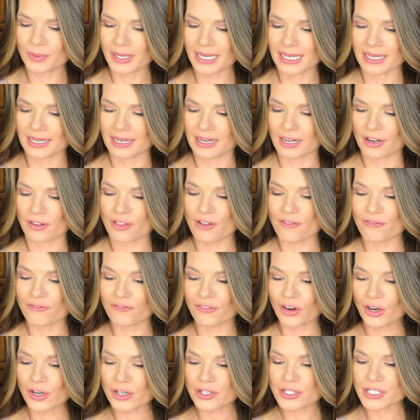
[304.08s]
written, the
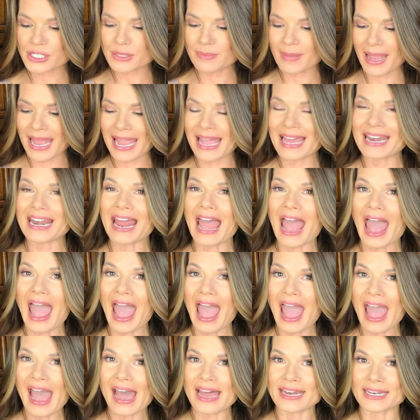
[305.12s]
first man,
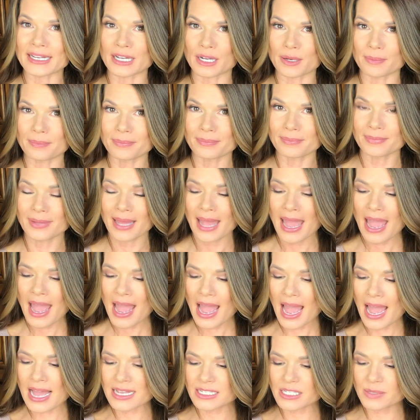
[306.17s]
Adam,
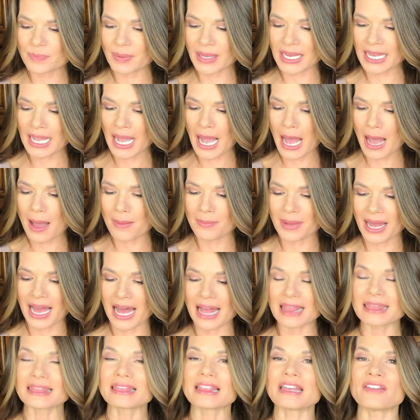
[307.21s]
has become
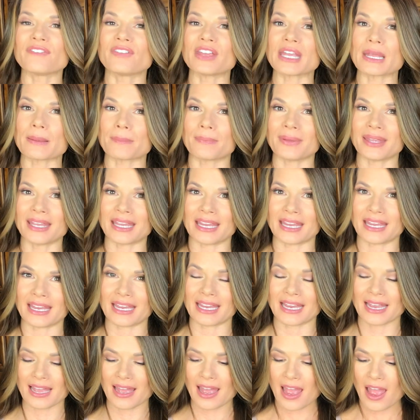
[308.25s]
a living
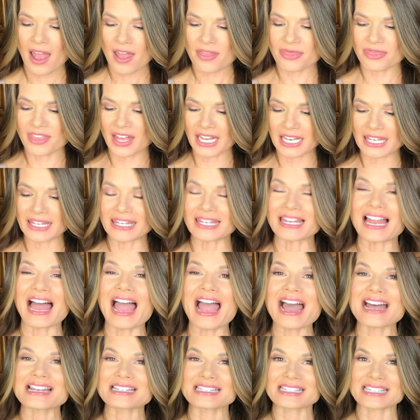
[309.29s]
being. The
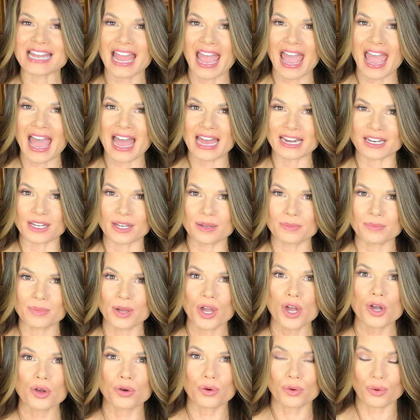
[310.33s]
last
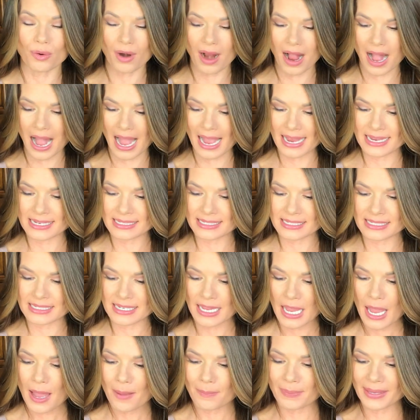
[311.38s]
Adam,
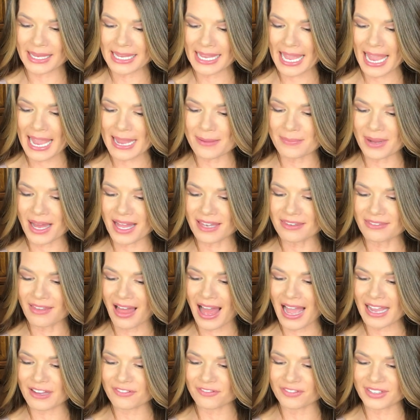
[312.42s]
Christ, became a
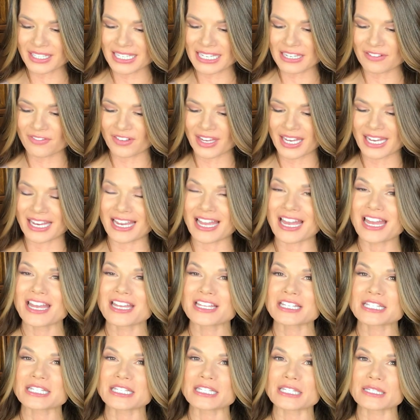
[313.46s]
life-giving
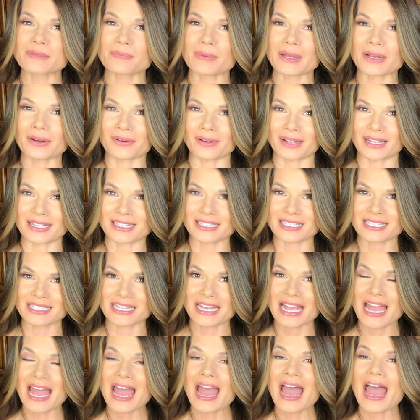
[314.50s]
spirit.
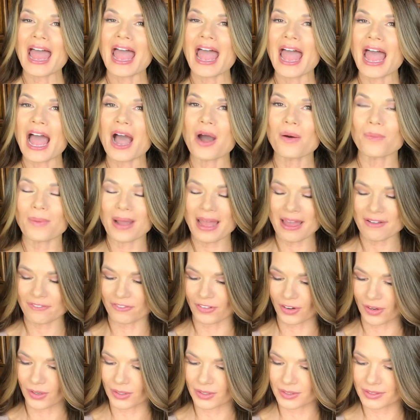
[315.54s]

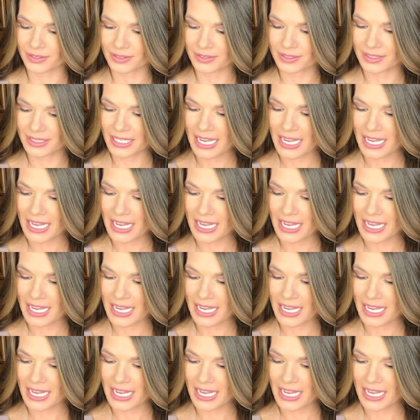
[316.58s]
However,